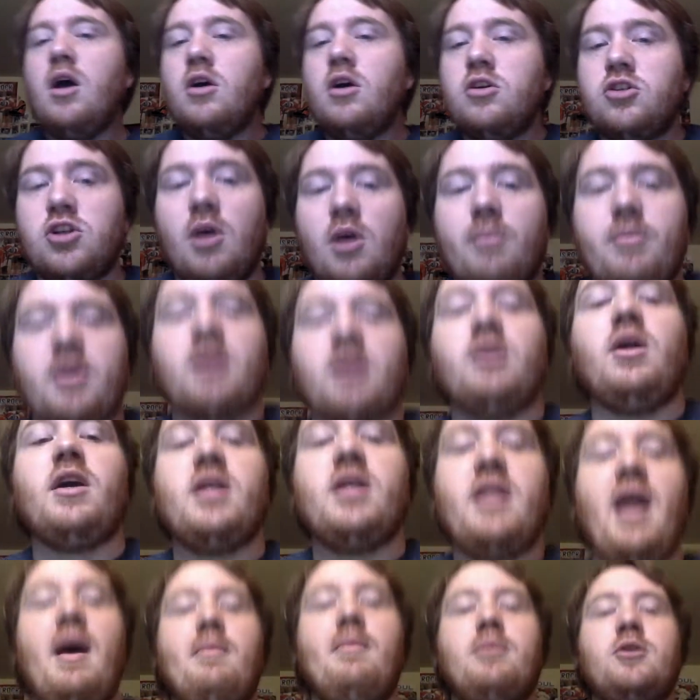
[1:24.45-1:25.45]
something like
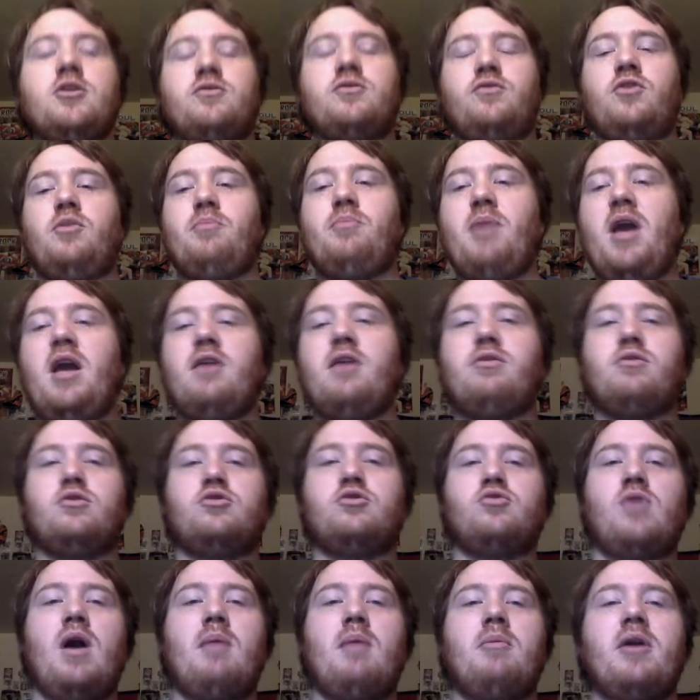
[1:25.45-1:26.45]
that, because for the
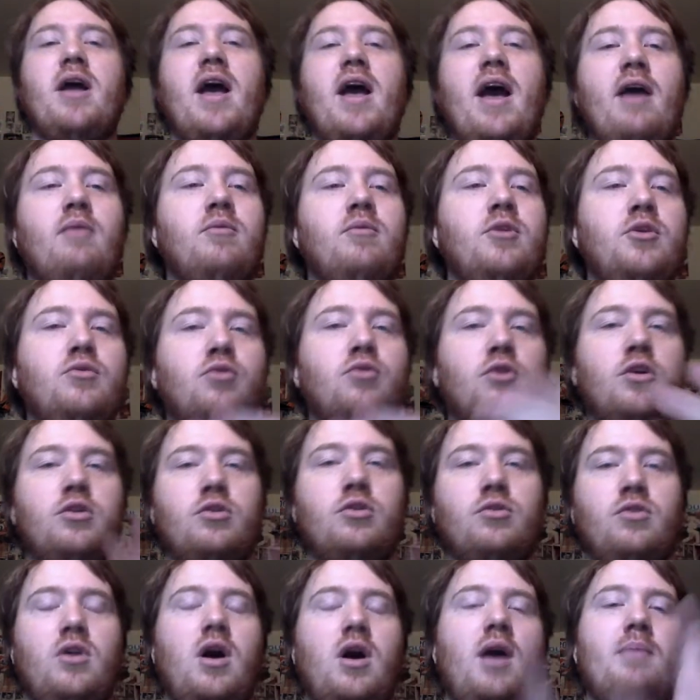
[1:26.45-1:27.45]
Panthers, Robert Hagg, when you look at
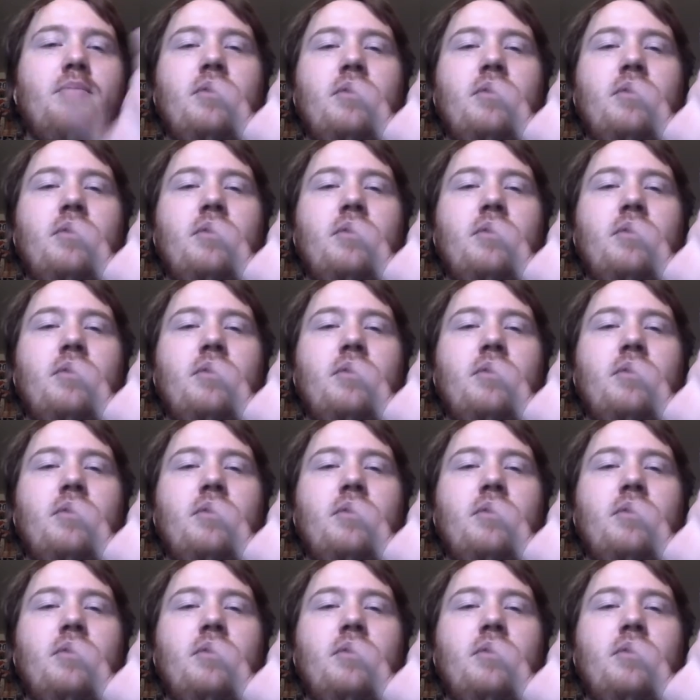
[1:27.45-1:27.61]
their line